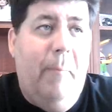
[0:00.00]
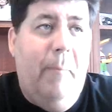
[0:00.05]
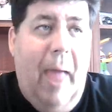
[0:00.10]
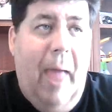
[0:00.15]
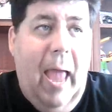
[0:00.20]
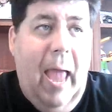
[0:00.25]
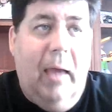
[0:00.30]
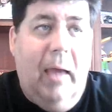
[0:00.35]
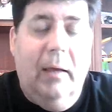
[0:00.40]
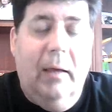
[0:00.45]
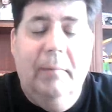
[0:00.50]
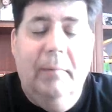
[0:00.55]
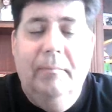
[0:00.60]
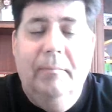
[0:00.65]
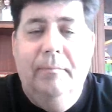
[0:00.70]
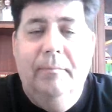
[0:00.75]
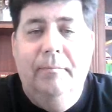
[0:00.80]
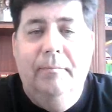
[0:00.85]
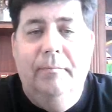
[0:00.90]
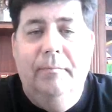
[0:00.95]
a bank
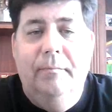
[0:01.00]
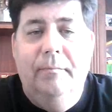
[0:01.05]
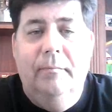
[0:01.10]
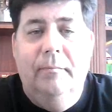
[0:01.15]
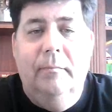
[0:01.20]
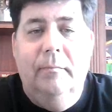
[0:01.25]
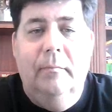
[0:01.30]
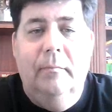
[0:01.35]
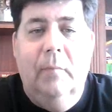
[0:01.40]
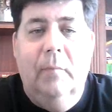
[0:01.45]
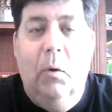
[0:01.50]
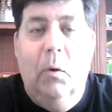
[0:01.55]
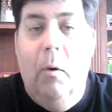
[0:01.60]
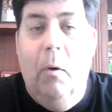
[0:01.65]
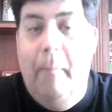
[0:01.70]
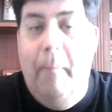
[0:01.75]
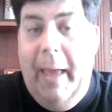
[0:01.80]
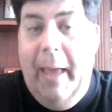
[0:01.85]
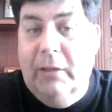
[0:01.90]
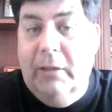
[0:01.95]
or
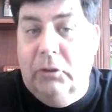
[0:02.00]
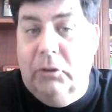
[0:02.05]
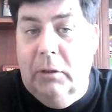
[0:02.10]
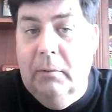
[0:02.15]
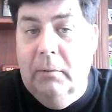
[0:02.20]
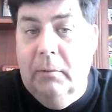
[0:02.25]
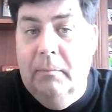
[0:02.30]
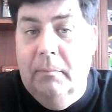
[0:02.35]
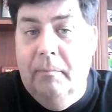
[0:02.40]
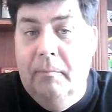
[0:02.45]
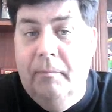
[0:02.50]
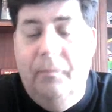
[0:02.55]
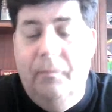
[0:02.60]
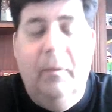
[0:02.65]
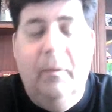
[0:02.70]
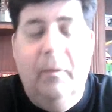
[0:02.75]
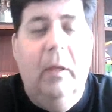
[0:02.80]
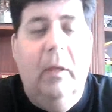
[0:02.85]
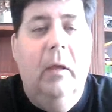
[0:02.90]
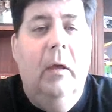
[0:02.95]
a bankster,
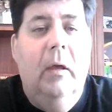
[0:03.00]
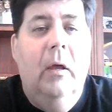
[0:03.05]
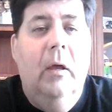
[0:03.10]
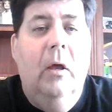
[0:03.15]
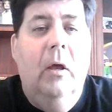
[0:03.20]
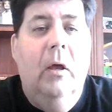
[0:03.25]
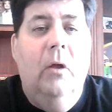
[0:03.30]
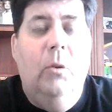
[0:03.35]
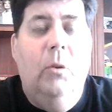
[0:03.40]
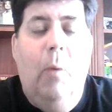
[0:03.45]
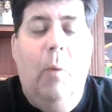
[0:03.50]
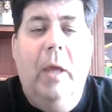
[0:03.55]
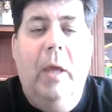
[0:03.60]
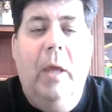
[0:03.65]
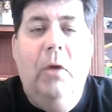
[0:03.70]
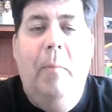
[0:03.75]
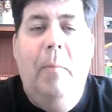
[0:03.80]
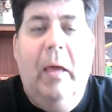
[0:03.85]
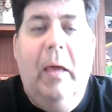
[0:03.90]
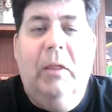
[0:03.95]
the way
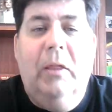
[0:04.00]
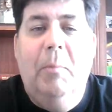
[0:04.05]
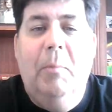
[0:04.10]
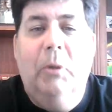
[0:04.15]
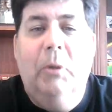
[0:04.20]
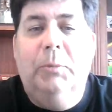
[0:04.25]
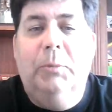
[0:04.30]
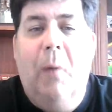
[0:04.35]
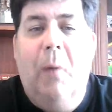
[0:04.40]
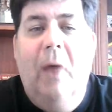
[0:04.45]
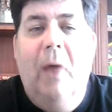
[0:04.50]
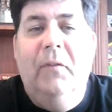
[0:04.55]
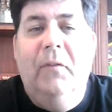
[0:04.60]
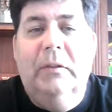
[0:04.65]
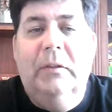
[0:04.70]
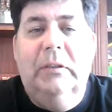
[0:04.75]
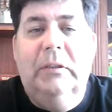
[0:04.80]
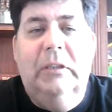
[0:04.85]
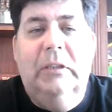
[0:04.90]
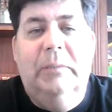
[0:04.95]
you make the most
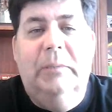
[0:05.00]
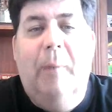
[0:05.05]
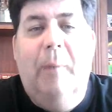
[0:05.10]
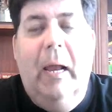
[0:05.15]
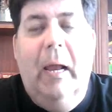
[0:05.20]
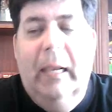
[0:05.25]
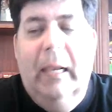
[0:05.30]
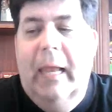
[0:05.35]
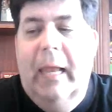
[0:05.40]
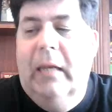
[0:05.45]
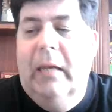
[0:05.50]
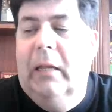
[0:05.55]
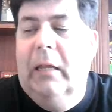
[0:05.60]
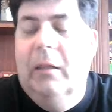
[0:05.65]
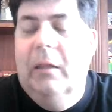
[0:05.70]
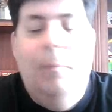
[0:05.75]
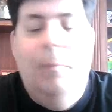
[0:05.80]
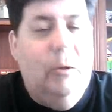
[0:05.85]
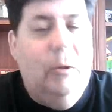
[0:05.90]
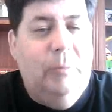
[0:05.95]
profits is by
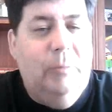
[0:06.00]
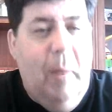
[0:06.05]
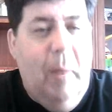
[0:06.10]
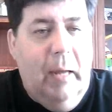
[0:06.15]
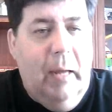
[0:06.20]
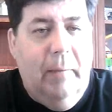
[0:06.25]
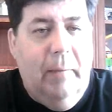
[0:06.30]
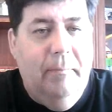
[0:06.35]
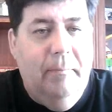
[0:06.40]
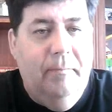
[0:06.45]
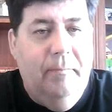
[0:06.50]
lending the most money.